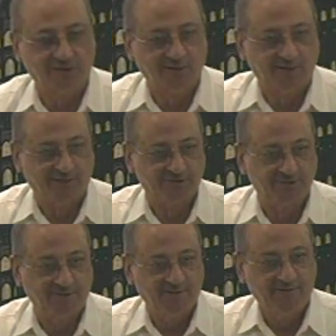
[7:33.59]
class,
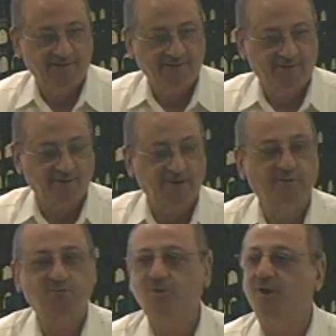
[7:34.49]
you know,
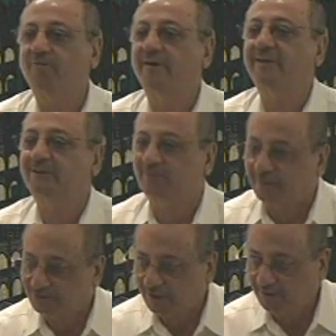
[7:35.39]
and you are very
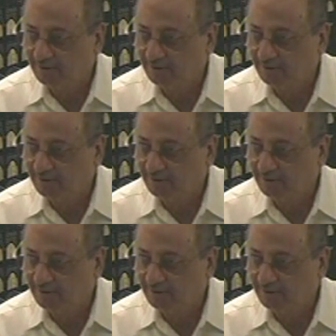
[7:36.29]
special.